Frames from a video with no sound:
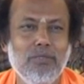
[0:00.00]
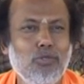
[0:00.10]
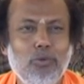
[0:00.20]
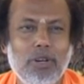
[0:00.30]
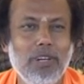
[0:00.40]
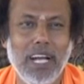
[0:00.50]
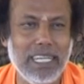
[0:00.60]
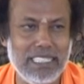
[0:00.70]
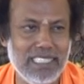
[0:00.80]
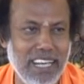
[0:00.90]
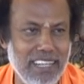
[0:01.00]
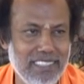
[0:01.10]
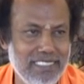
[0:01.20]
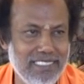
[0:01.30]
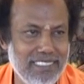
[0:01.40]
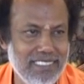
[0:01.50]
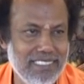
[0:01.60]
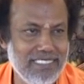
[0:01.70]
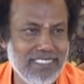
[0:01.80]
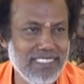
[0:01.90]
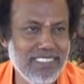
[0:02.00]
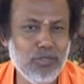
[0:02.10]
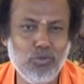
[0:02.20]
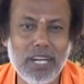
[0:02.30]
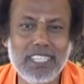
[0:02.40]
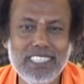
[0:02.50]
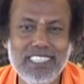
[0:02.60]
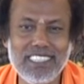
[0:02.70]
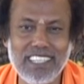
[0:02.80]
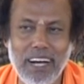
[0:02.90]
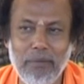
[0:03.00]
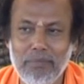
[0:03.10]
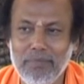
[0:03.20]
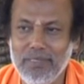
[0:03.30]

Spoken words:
Nobody will understand. What is this Ram?